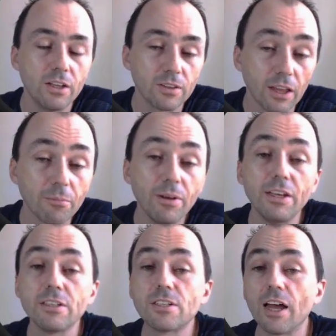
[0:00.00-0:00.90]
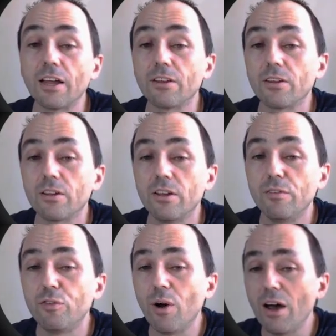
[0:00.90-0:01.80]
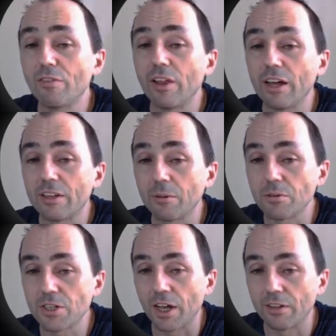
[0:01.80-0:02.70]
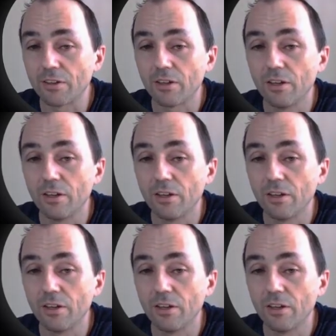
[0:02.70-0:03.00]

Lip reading: That means that if you have an item set,